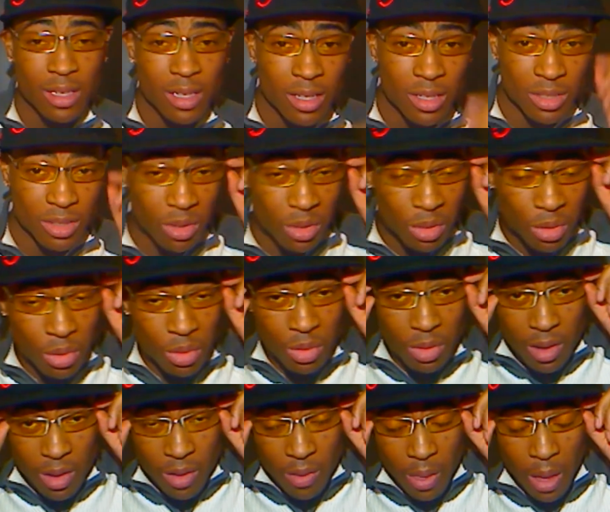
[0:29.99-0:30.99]
So
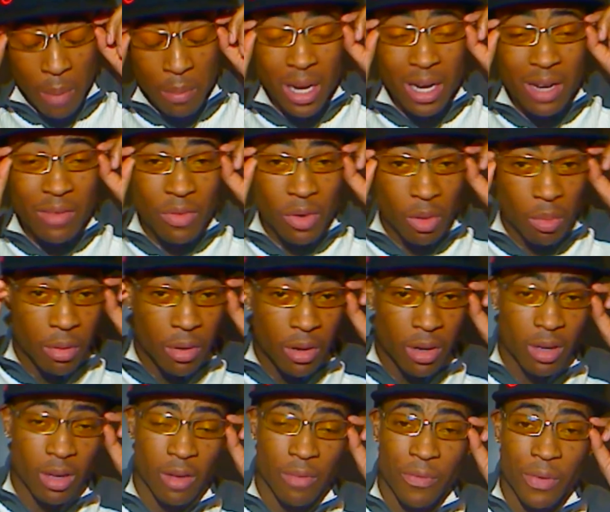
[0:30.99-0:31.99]
I'm not even gonna put an
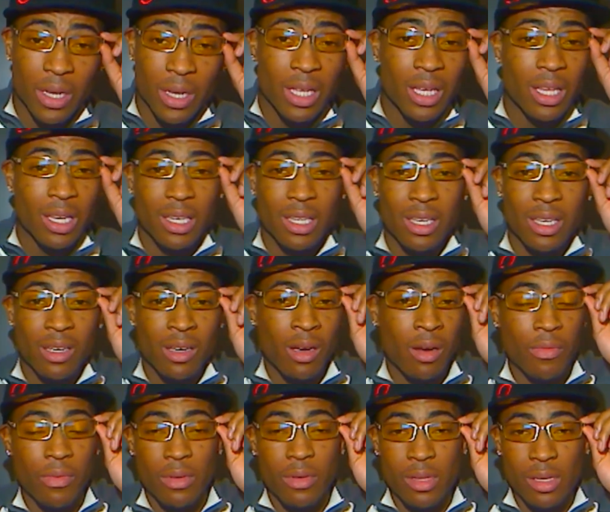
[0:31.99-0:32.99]
affiliate link
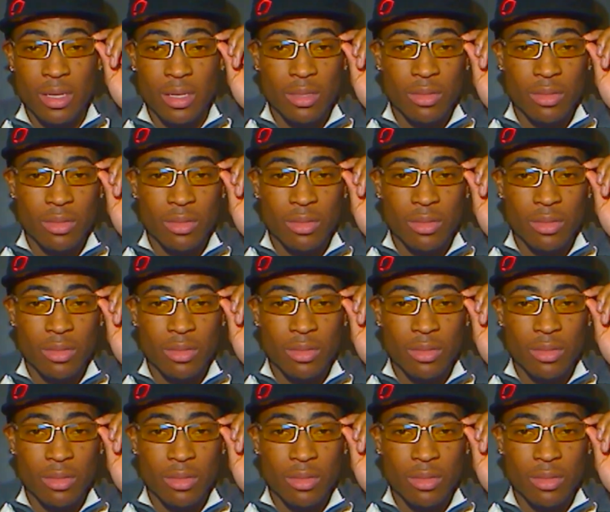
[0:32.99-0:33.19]
up for this.